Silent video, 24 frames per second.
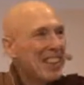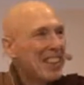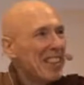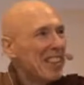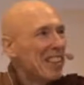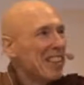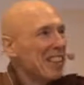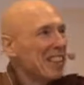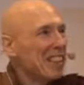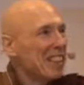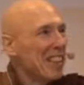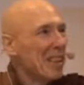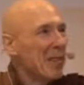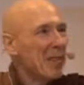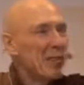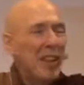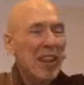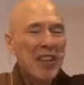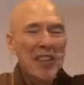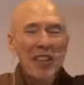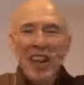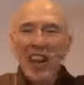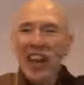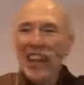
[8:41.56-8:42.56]
it seems
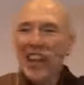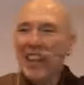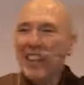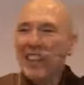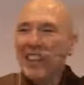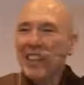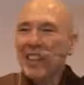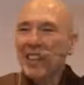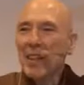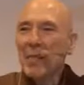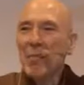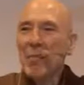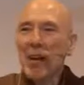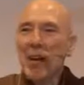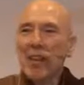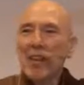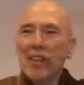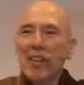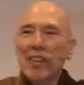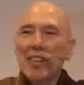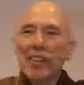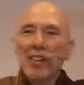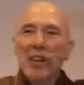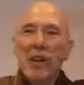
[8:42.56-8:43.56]
unlikely that the
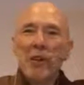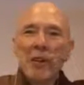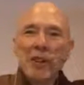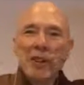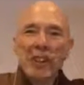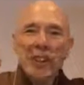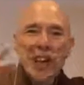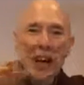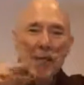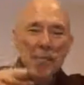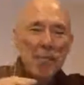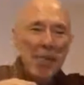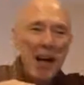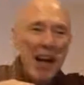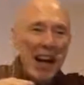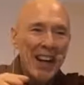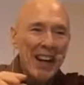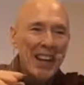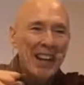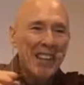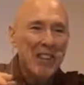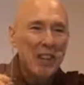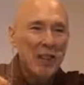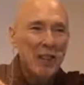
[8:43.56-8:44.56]
mother is going to come
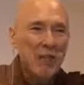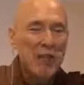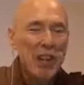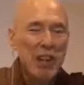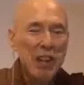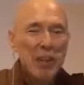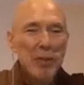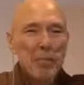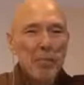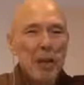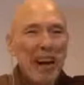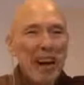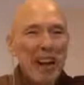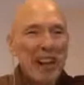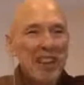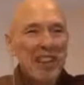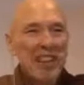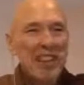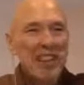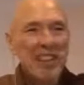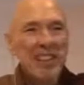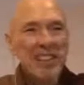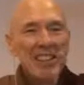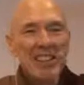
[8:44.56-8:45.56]
back to
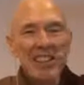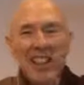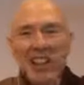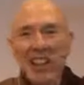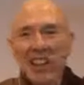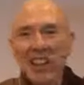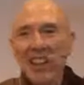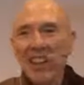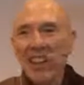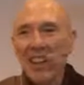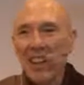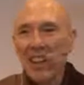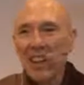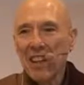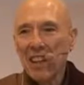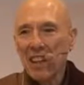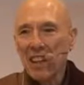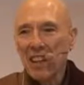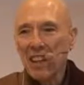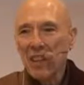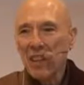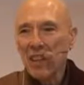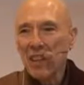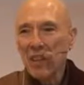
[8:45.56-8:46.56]
Ratthapala and say,
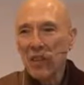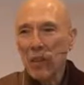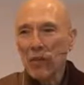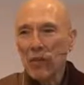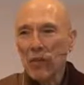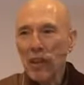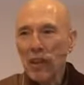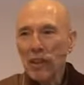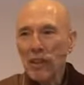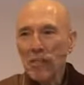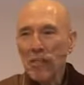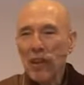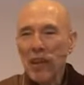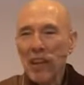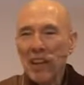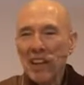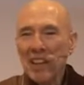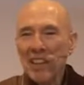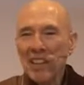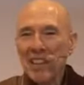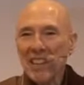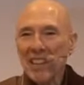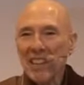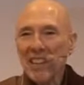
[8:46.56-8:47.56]

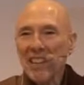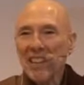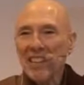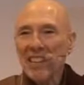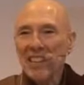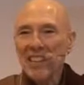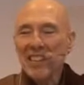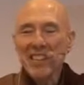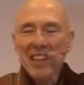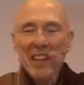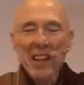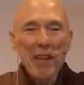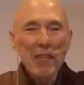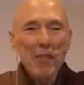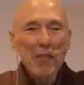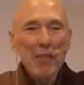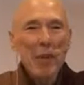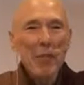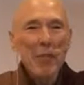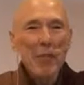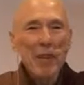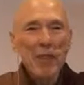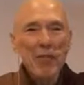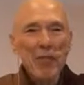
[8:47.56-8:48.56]
Ratthapala, the slave
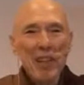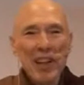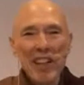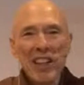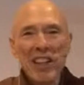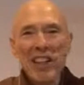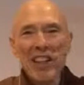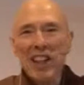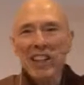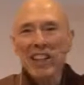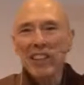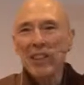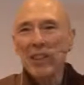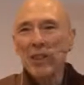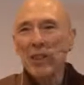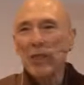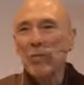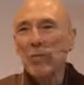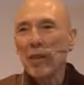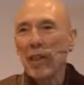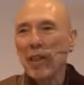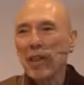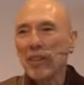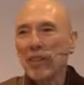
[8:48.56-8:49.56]
woman recognized you
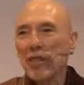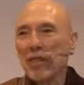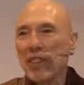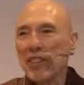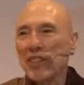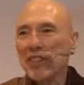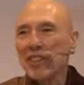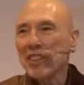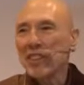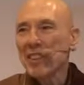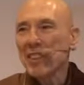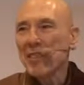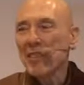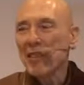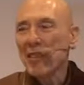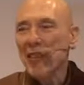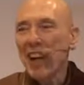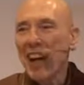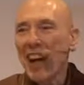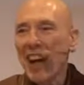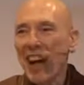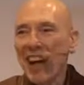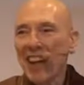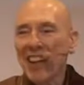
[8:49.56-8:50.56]
by the features of your
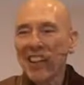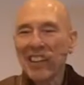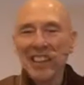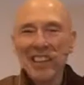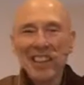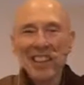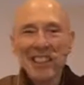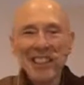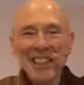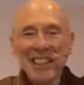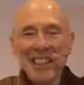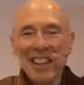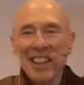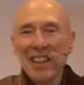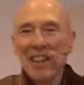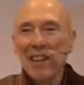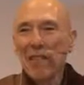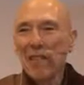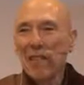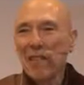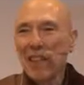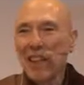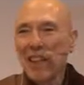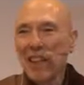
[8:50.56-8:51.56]
hands,
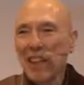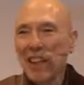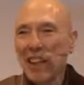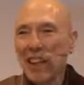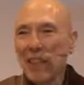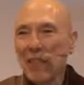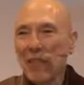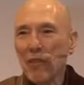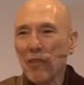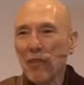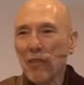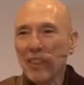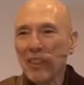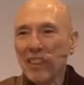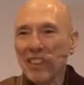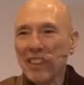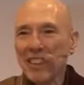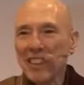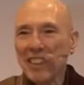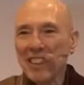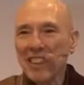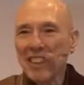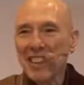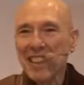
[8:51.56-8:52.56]
feet, and
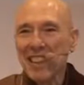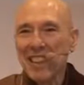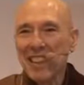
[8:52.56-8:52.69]
voice.